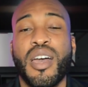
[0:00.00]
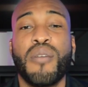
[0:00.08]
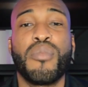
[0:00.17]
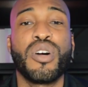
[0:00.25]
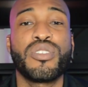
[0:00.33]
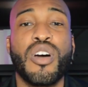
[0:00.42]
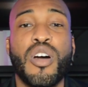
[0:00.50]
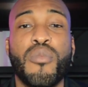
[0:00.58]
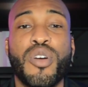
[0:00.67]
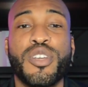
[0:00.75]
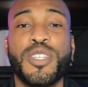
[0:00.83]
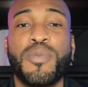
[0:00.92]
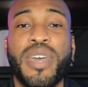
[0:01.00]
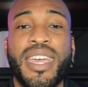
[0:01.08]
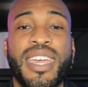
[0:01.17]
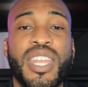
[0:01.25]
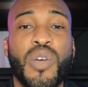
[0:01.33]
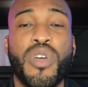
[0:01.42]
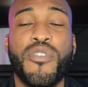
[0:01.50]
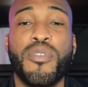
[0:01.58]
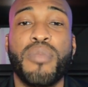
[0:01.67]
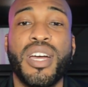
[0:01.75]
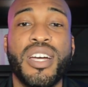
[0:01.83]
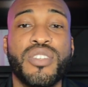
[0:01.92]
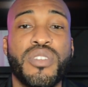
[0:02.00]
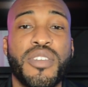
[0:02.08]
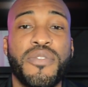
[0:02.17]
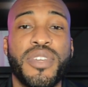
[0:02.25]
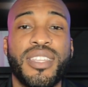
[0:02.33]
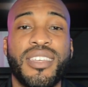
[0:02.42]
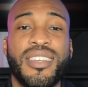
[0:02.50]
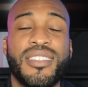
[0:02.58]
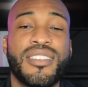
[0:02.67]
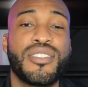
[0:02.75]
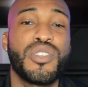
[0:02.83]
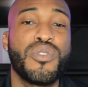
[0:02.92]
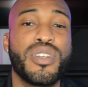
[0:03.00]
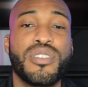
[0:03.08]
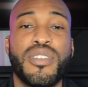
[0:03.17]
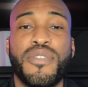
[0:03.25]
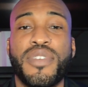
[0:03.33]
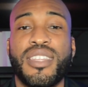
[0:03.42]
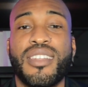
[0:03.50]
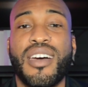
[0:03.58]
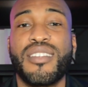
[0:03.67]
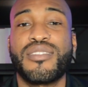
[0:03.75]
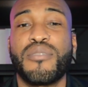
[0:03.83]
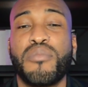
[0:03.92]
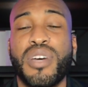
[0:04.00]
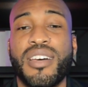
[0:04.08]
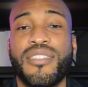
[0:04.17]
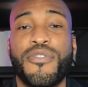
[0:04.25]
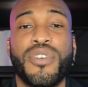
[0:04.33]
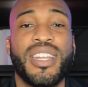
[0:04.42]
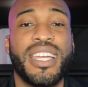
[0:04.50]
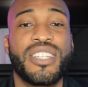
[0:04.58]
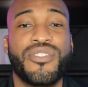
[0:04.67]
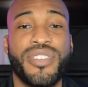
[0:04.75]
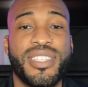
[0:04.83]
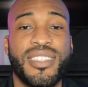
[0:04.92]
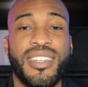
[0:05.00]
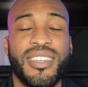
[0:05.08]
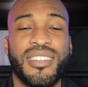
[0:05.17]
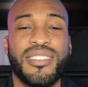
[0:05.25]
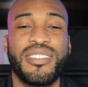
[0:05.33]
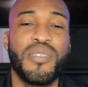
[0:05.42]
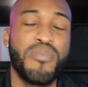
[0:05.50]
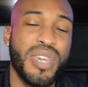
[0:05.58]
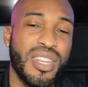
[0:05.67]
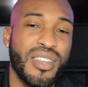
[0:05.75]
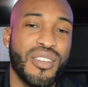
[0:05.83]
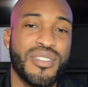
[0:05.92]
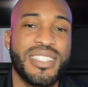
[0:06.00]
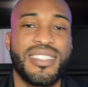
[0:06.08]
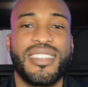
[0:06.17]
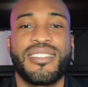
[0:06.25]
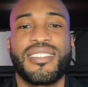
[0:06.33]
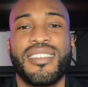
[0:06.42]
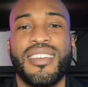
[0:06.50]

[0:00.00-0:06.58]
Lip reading: Most homeowners pay anywhere from $150 to $250 a month for electricity, depending on the season.